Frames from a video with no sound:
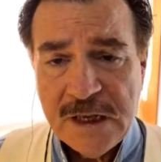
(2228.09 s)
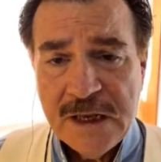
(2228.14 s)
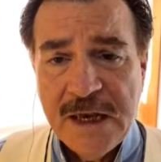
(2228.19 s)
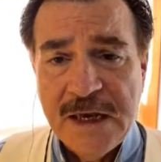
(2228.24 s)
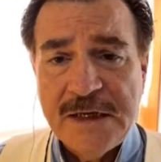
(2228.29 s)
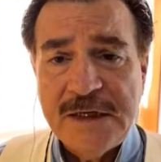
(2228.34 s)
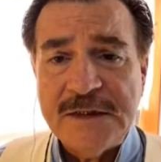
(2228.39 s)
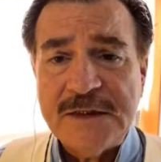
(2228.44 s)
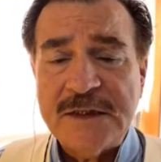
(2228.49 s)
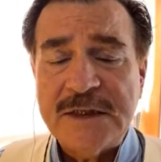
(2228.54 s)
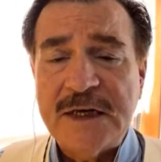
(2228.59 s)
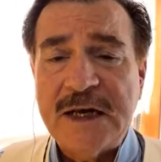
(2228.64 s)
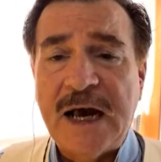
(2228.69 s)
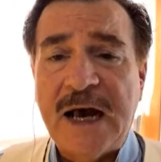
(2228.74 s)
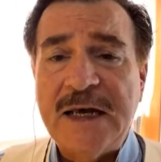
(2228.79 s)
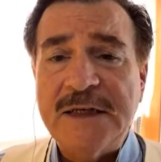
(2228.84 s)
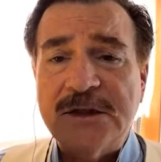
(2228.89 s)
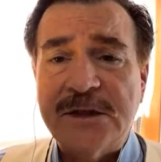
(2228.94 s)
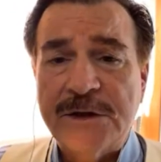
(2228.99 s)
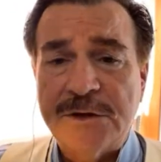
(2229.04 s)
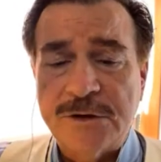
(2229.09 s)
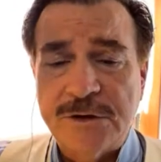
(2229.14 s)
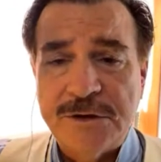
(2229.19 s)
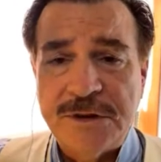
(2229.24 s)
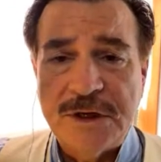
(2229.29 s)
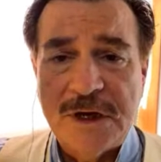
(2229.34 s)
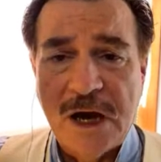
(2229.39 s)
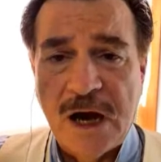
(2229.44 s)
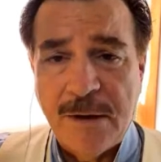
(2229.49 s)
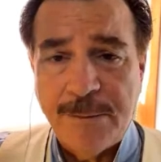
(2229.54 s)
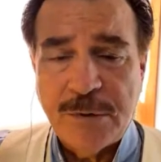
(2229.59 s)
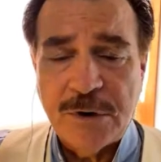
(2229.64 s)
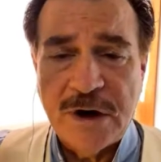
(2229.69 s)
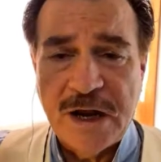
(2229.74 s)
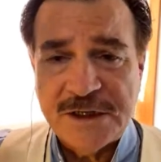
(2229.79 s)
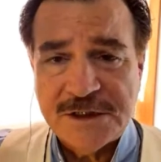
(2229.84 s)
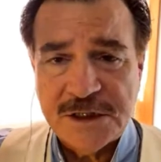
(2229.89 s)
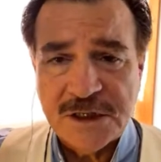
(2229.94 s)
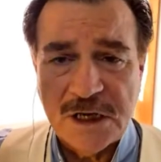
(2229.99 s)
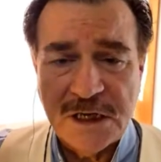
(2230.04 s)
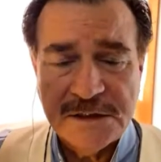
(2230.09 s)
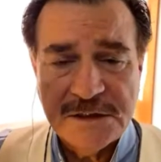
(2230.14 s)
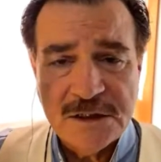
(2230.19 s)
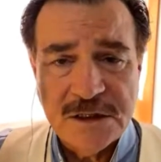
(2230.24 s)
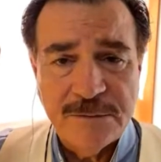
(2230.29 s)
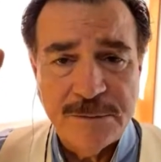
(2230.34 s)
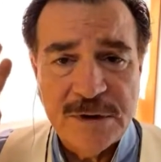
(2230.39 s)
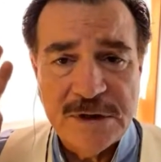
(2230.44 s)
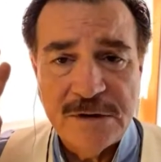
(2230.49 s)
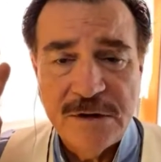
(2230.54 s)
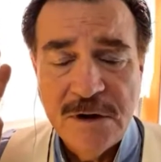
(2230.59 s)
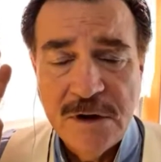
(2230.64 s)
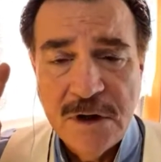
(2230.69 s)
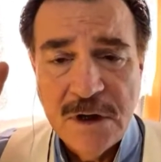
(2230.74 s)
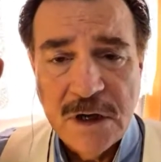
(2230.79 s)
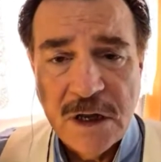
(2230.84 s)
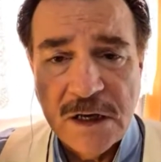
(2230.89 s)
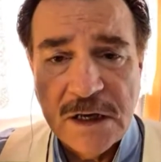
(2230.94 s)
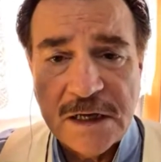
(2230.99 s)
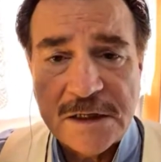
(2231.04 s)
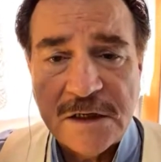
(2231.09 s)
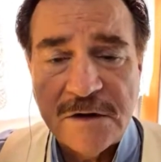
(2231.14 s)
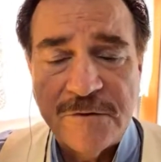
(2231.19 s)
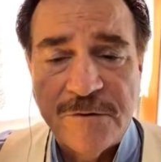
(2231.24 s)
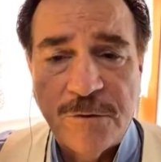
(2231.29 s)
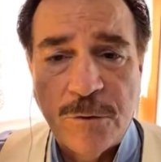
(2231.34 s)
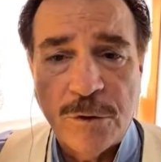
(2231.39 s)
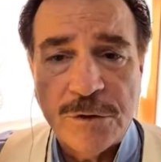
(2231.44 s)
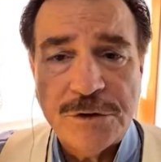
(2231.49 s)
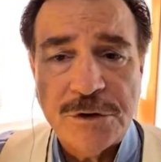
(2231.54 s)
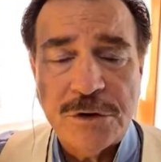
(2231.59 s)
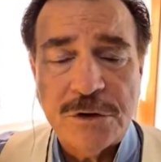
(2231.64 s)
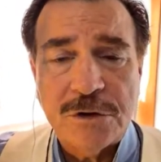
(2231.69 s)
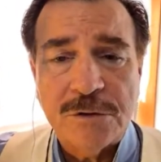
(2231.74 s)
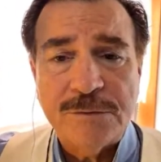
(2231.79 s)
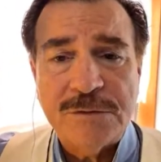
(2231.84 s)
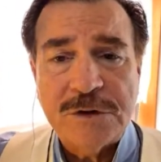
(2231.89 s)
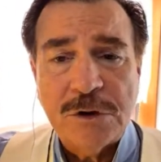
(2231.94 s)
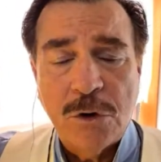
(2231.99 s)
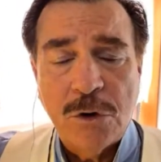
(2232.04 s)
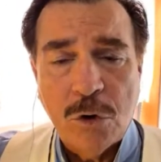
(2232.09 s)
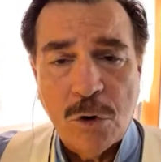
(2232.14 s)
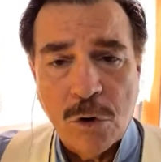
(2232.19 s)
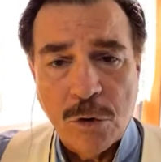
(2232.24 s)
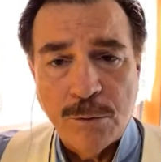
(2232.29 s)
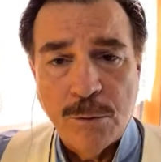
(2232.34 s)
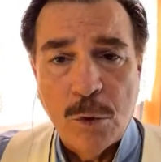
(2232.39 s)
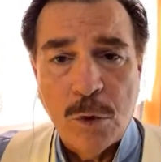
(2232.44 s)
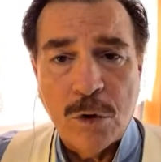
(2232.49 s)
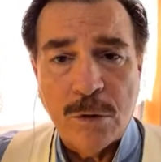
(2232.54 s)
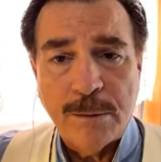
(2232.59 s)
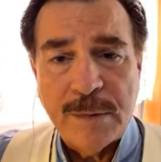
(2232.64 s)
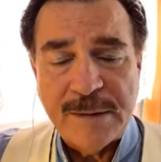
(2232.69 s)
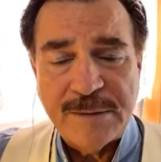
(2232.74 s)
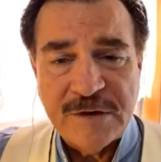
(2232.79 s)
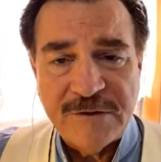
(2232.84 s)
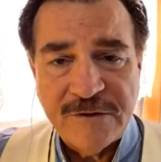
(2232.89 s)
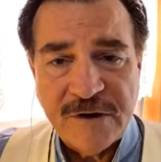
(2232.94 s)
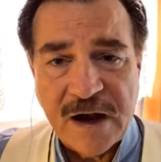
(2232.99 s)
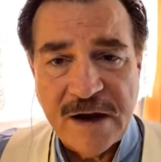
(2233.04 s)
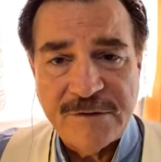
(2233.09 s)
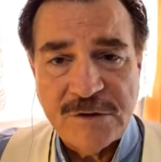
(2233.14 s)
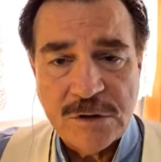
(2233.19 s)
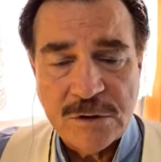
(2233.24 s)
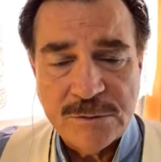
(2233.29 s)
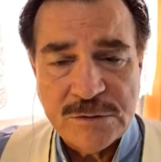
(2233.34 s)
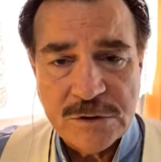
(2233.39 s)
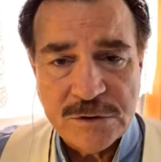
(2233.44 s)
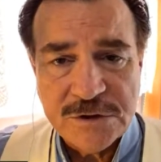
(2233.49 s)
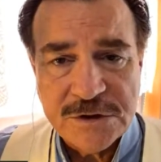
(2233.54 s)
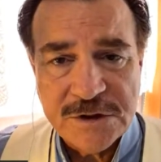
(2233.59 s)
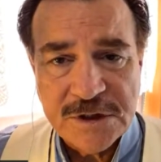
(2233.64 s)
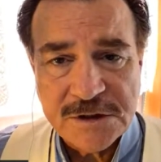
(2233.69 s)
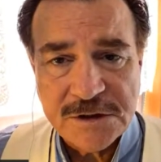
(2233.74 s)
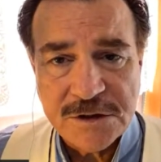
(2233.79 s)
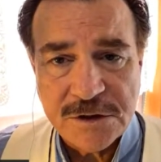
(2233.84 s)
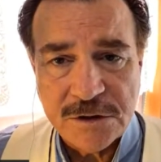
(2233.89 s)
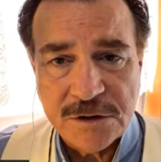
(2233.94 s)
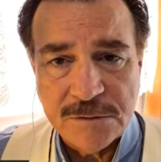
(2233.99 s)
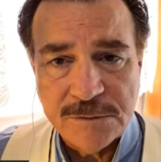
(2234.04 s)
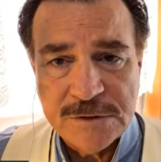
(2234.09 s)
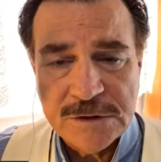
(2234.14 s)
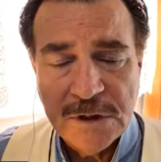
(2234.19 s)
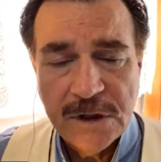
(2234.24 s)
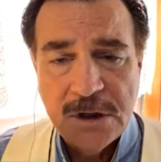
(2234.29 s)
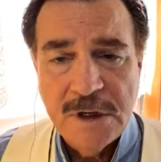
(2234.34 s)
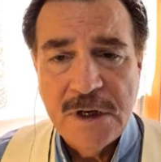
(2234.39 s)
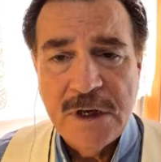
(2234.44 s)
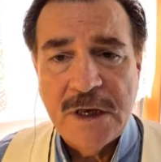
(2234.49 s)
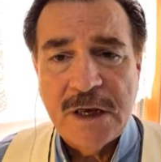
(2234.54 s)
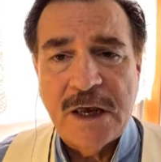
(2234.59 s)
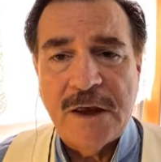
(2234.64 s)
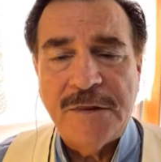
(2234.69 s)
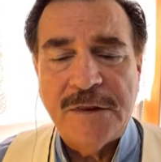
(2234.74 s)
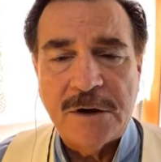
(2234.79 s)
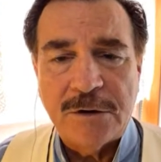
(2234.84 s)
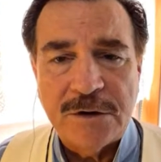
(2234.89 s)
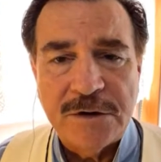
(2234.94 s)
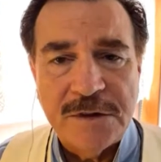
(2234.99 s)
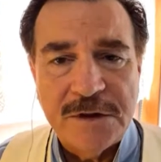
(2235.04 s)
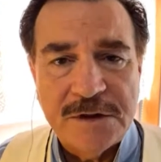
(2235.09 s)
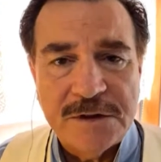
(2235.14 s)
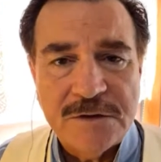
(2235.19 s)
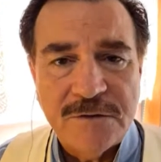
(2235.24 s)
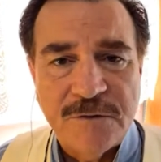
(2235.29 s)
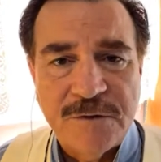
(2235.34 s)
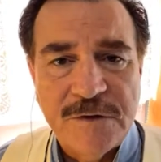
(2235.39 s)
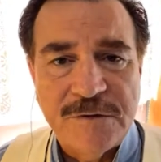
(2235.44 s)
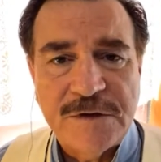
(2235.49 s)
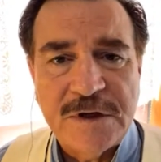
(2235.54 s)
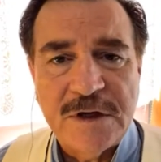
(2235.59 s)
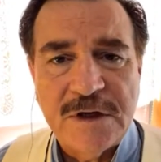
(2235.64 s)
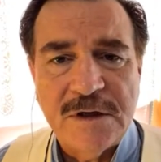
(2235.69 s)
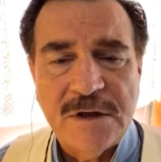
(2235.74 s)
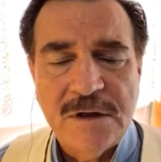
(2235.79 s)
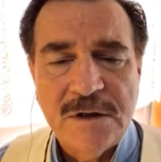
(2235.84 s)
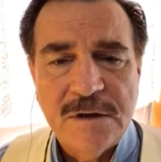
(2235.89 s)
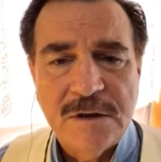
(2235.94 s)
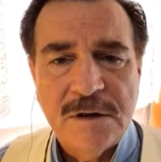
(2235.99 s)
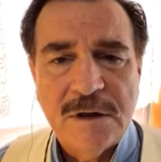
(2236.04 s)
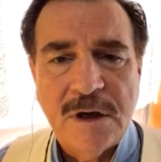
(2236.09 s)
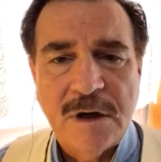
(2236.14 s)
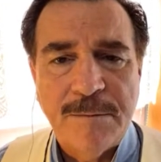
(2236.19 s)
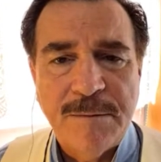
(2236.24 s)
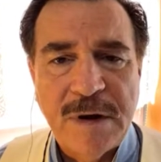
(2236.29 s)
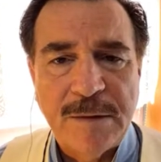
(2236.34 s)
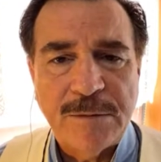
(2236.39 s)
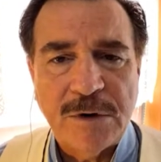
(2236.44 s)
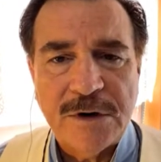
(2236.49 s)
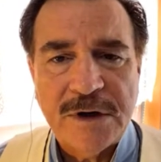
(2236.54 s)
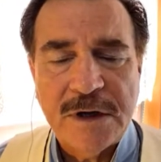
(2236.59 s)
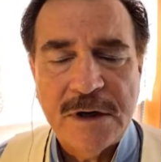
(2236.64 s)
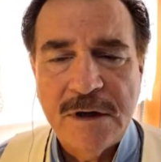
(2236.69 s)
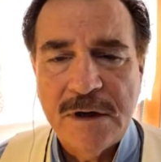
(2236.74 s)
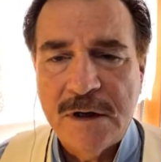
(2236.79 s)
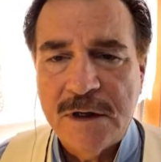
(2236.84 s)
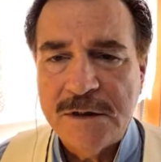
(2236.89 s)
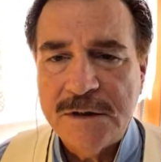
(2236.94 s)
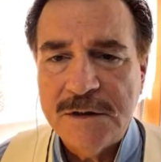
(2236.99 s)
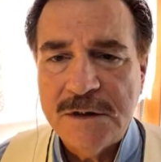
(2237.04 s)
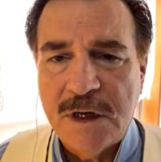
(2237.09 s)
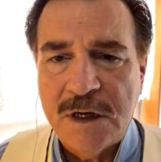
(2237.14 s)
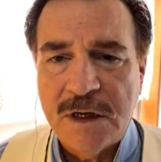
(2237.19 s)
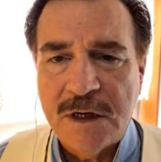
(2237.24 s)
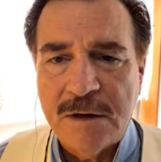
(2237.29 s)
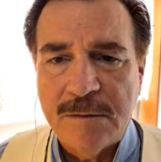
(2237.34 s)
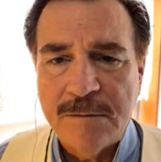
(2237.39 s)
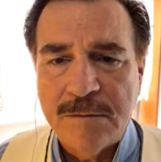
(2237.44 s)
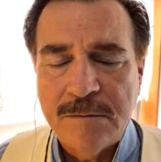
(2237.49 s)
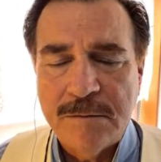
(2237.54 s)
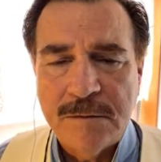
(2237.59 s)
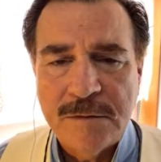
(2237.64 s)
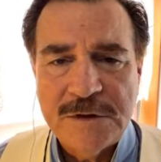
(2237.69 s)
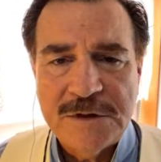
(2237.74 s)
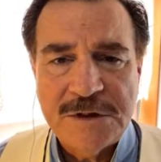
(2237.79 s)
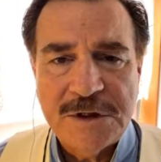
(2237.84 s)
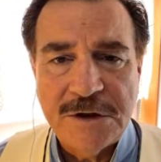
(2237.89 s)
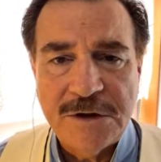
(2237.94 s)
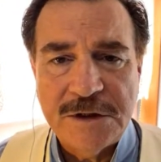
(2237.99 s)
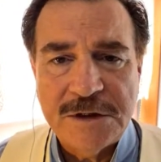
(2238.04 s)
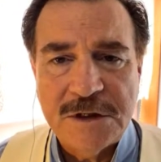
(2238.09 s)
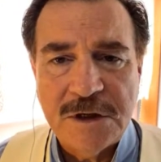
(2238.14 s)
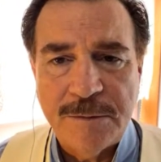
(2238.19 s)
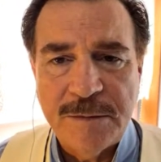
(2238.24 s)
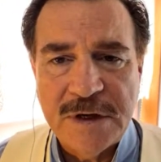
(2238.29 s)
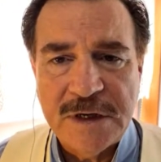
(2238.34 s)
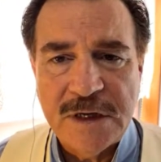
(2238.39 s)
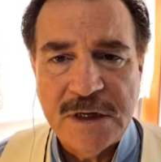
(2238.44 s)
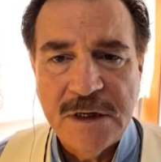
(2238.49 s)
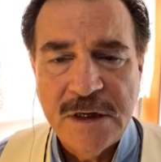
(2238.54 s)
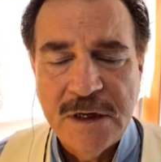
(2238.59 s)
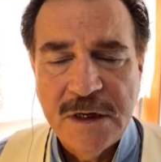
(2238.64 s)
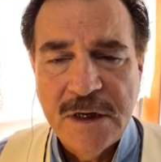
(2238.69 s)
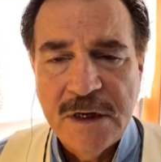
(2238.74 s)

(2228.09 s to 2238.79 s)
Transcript: And it's the guys that are in the upper echelons that have been elected 4 terms or more, maybe 5 terms or 6 terms, and they're in this 15-member steering committee.